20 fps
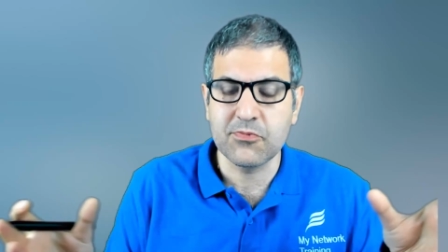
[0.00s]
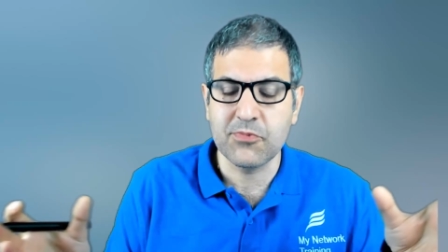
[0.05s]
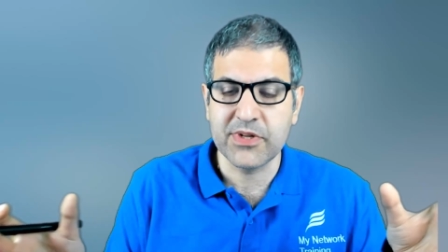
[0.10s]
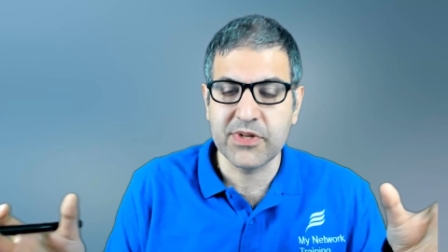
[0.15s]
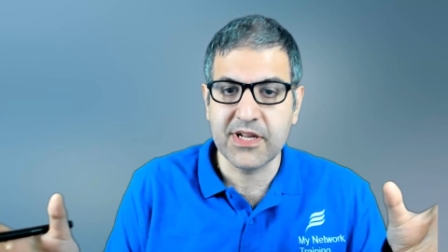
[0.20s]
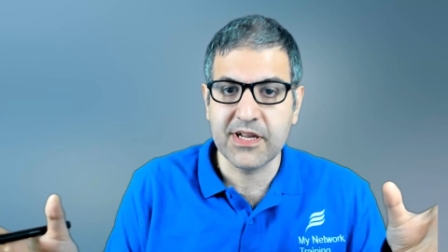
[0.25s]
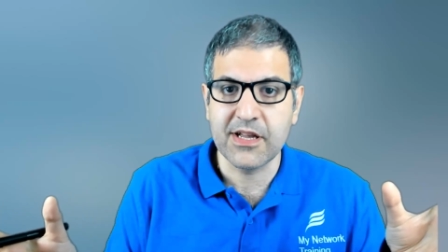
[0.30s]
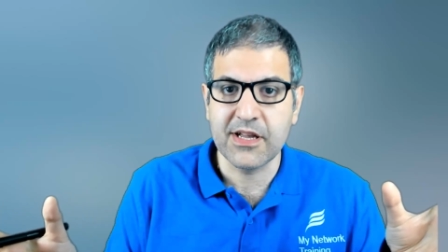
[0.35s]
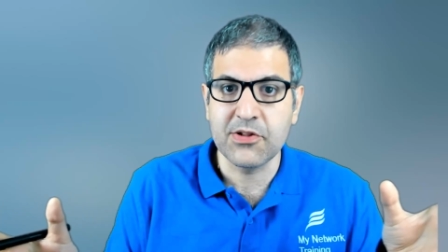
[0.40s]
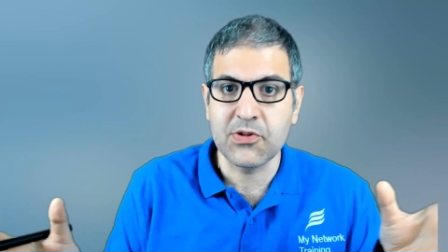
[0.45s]
what
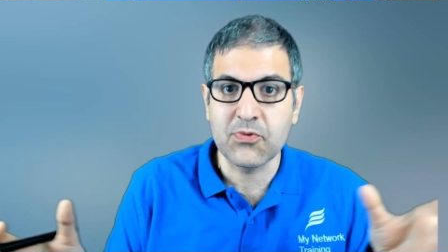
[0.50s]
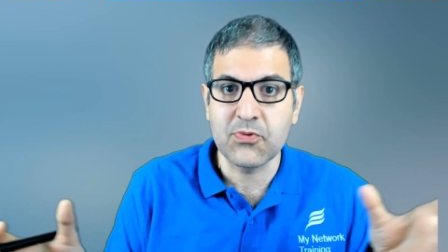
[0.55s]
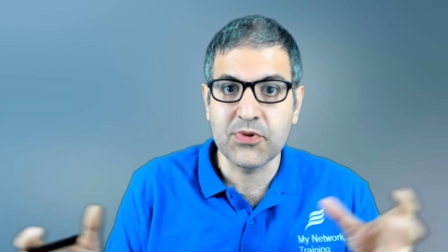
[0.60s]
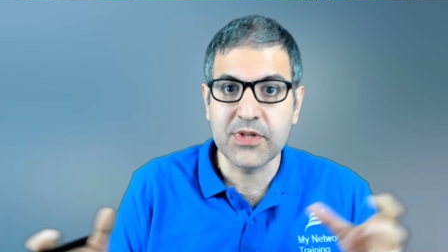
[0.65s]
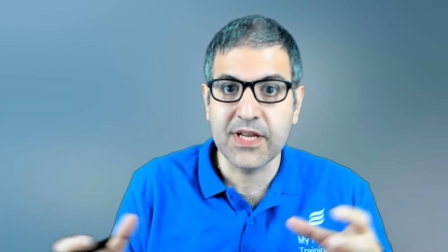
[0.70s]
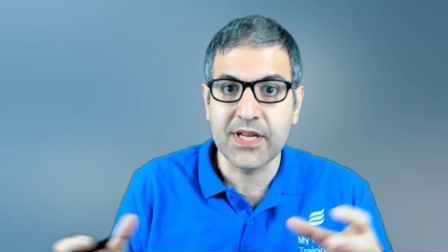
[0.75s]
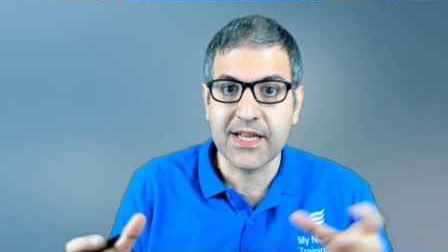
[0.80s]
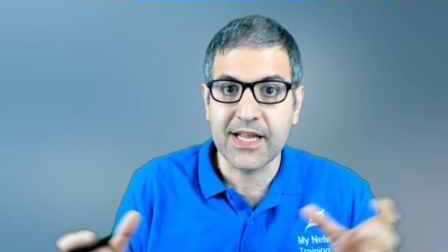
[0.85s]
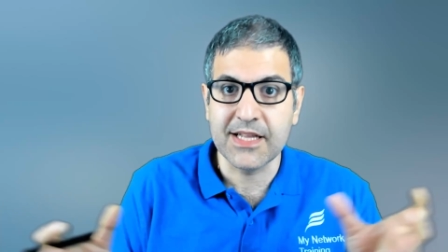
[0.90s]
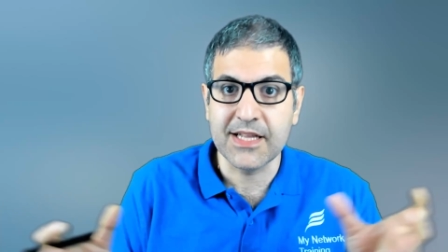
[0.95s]
they can do,
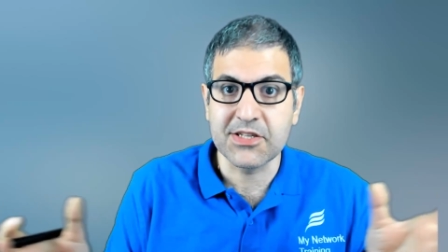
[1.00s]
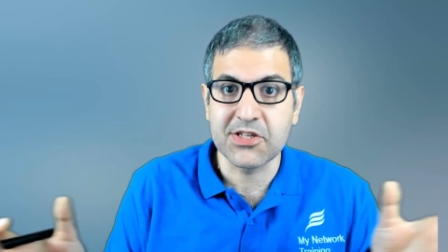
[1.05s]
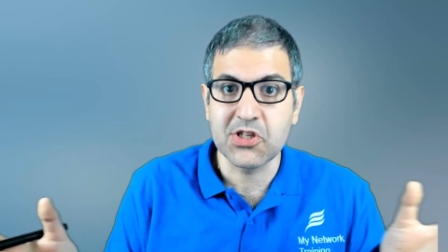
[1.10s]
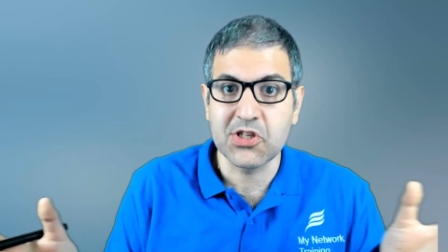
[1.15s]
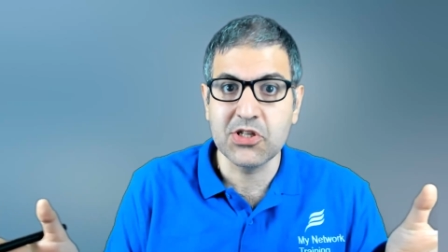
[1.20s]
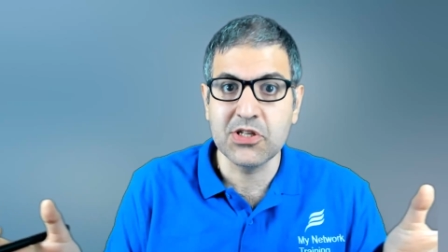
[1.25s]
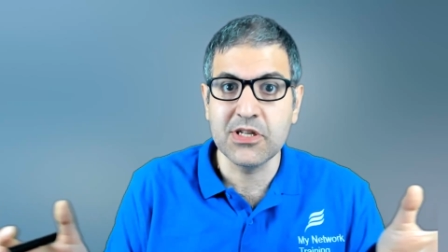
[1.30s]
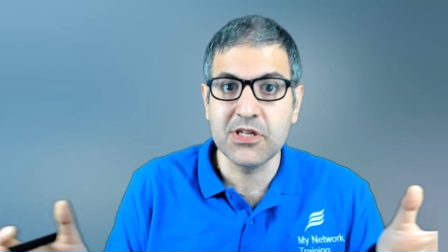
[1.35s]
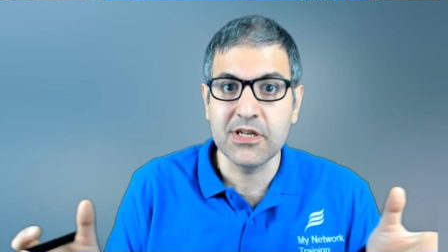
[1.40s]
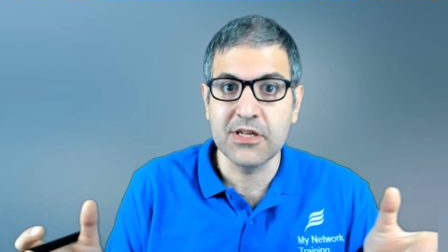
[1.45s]
they can
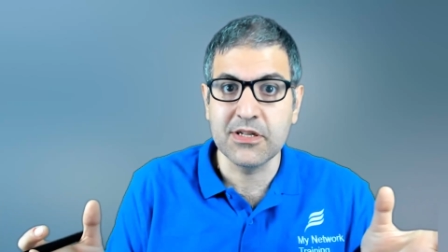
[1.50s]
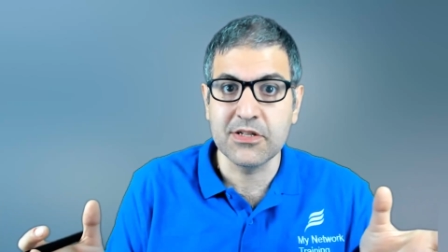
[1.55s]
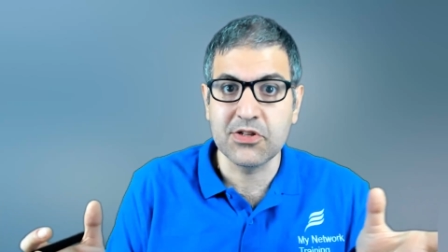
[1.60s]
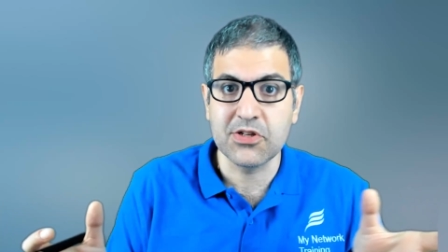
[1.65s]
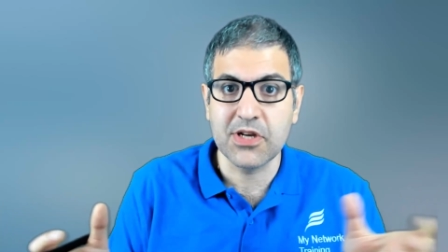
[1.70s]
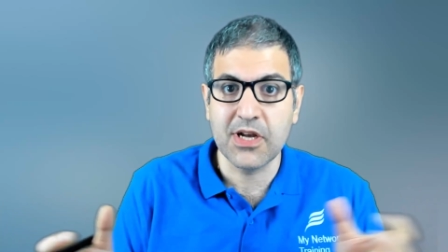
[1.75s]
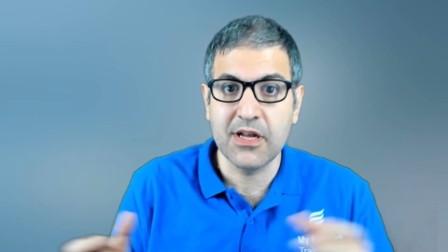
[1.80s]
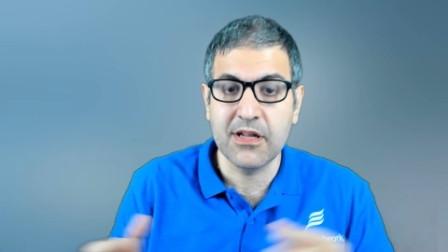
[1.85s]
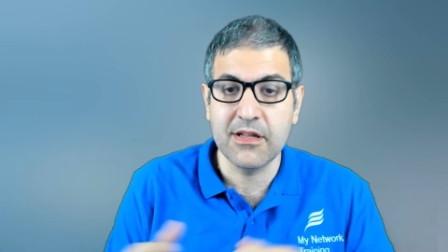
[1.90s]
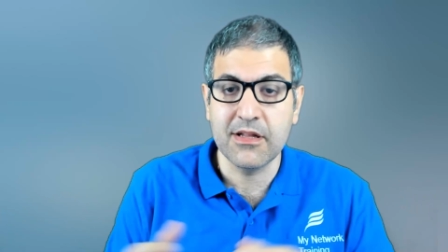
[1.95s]
see
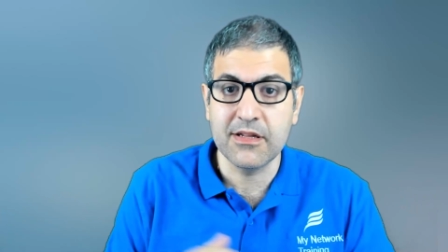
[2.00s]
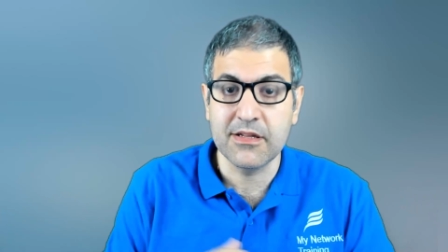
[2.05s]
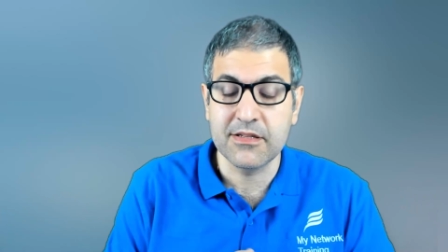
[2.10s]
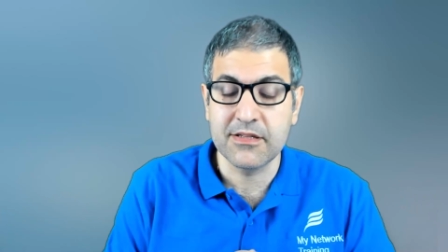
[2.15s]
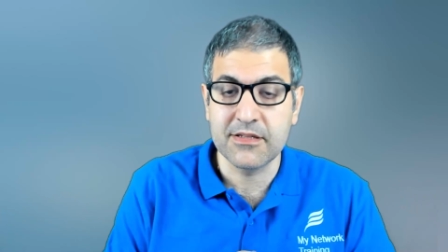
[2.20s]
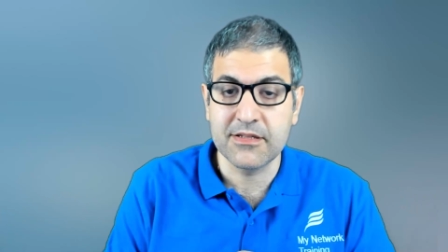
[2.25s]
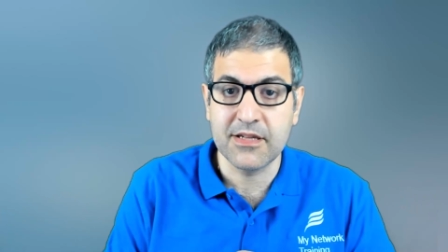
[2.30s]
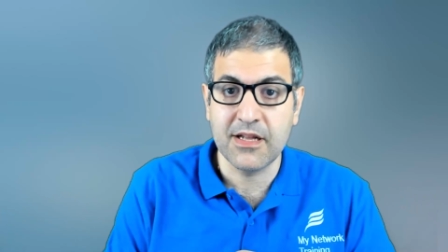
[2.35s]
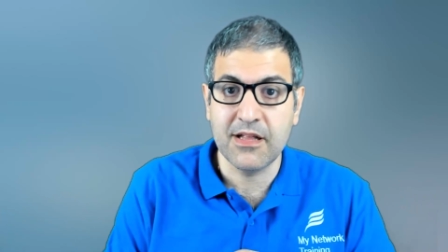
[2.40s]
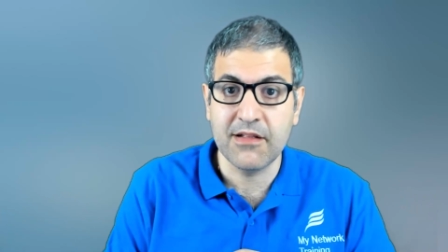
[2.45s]
each uh,
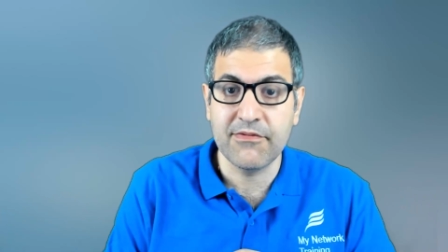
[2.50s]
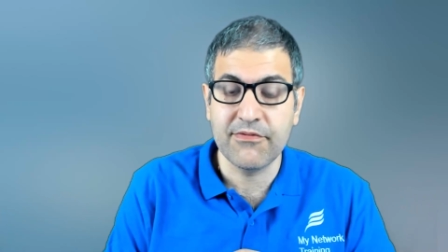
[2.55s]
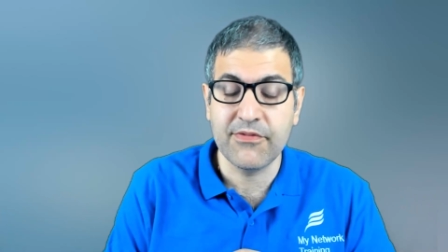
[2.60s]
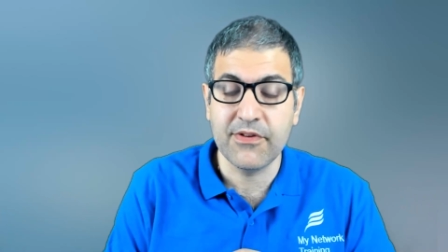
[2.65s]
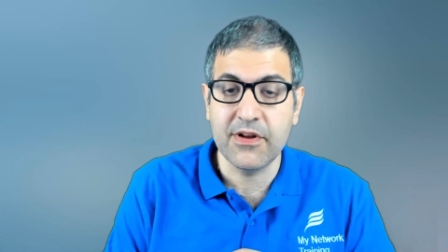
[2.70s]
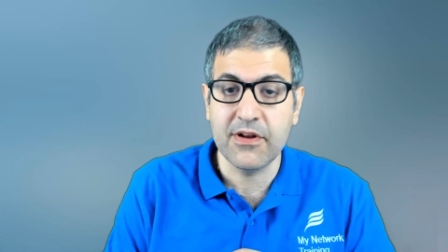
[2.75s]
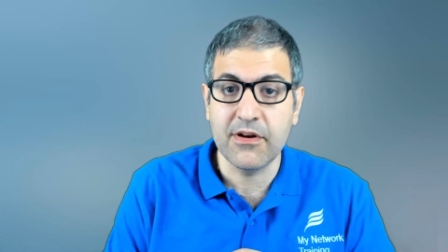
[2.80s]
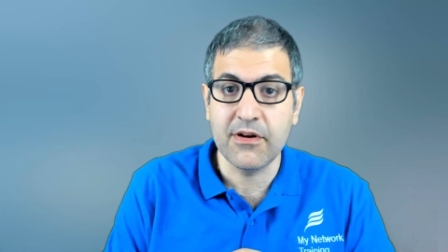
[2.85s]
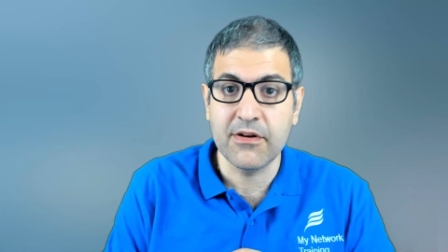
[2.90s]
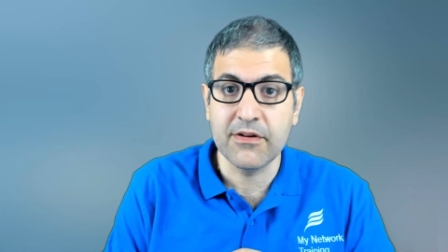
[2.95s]
uh
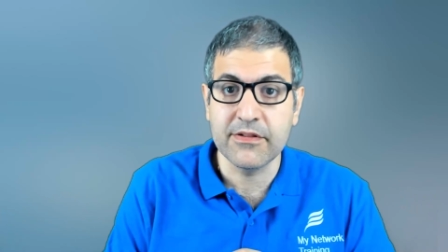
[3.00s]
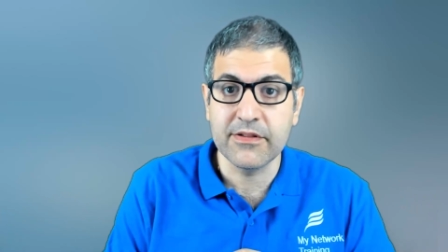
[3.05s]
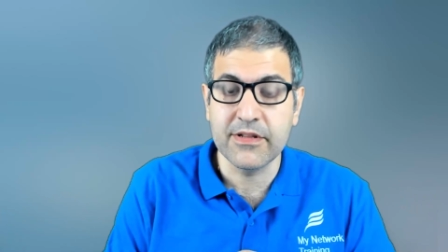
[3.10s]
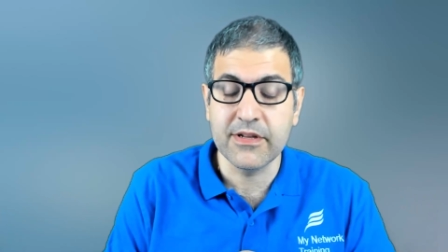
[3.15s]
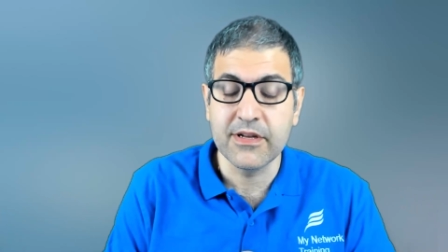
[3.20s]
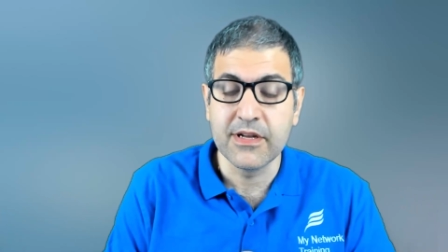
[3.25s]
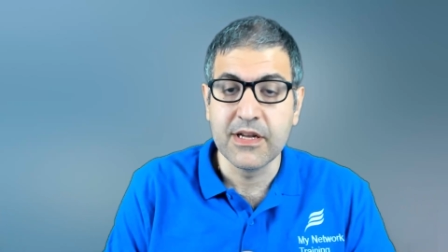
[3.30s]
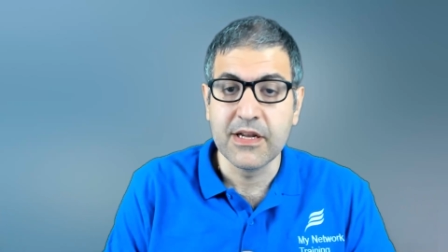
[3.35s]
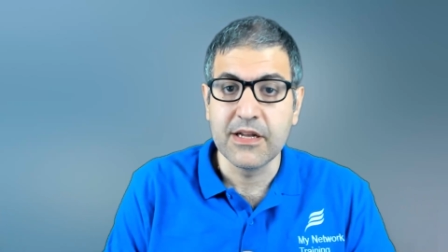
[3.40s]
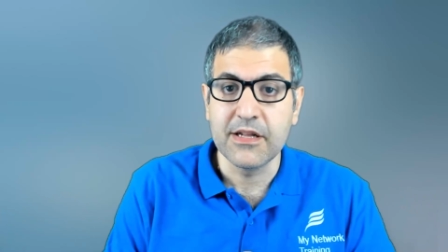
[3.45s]

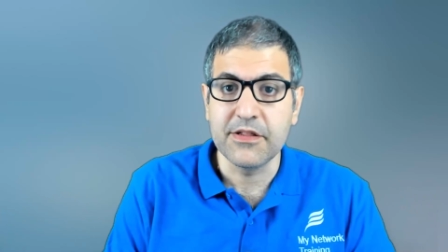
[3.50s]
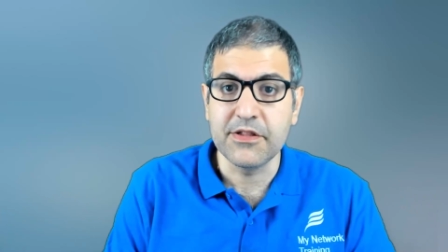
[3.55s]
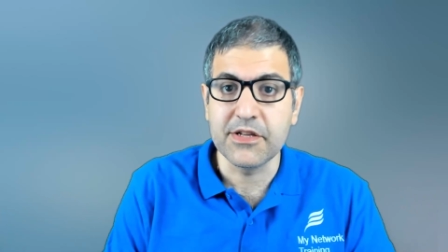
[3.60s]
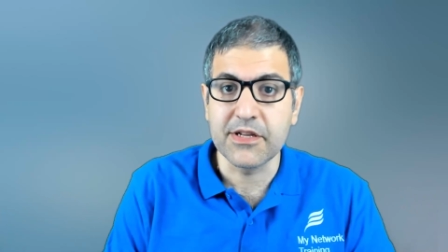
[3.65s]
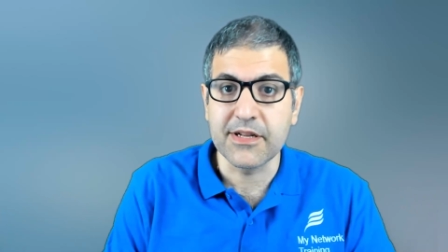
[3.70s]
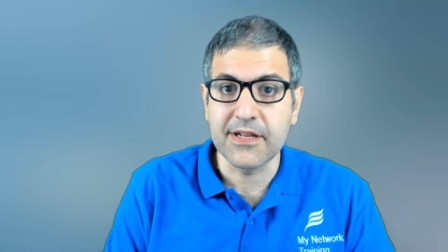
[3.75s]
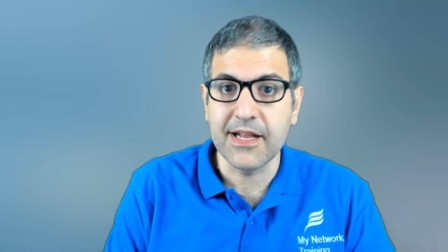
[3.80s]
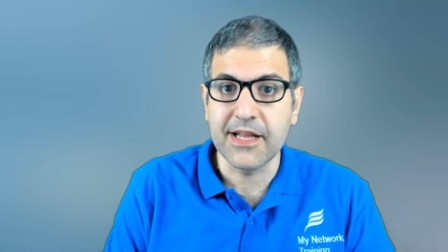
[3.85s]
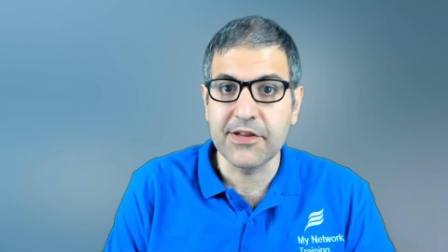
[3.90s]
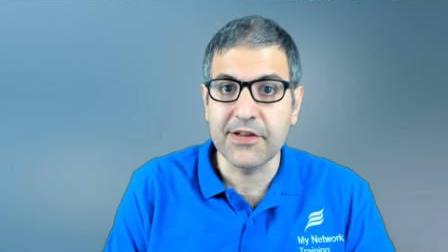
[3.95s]
on
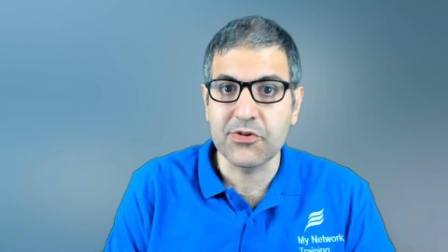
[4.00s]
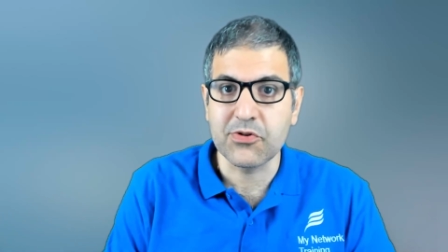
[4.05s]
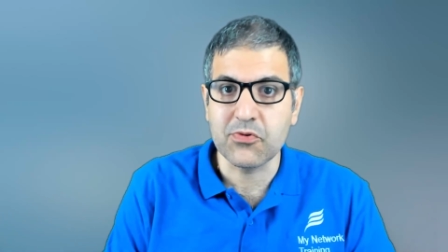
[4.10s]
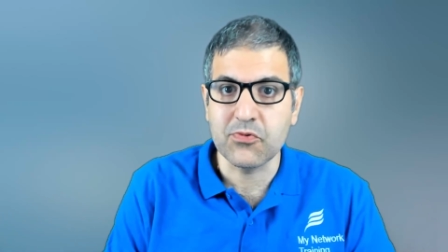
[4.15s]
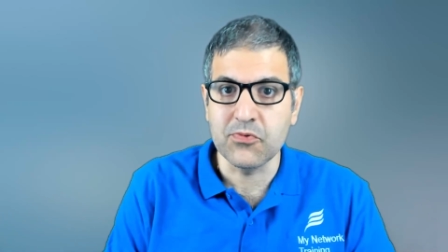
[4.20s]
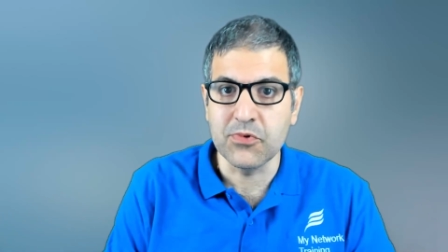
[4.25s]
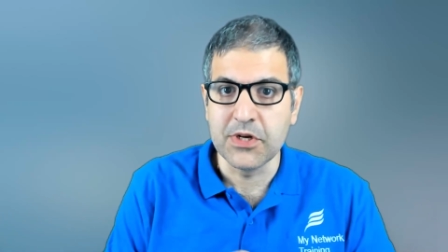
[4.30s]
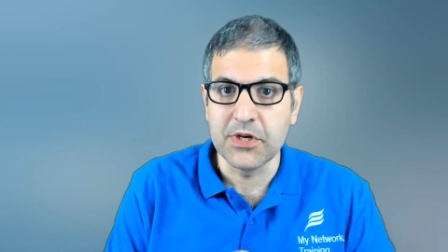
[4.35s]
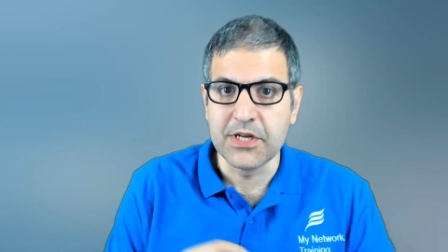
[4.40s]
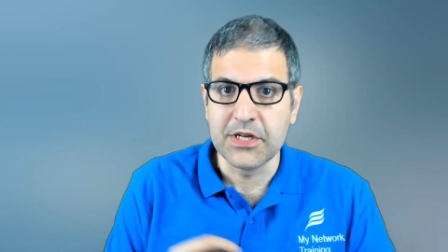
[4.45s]
the layer two.